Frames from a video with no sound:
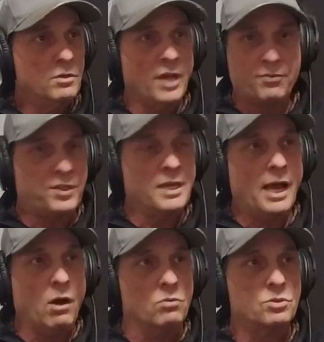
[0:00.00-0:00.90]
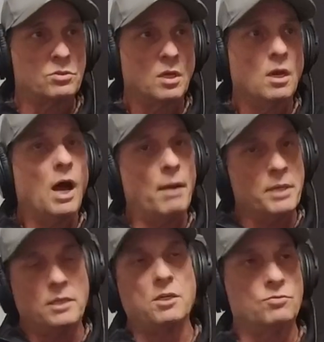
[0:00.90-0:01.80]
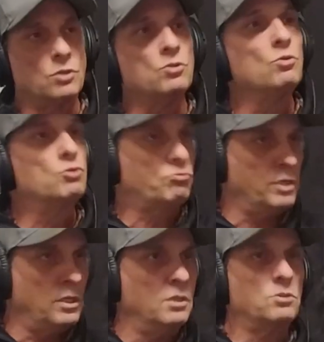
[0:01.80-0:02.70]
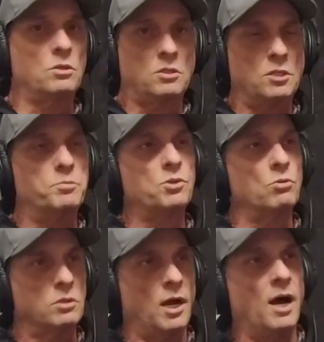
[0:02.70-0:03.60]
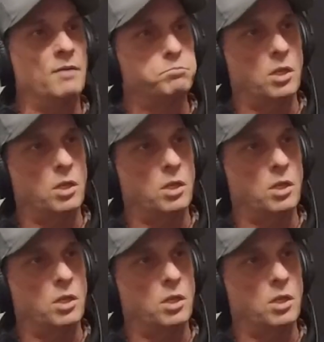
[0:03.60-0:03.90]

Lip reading: Nothing else. I mean, it gives you nutrients and keeps you alive, blah,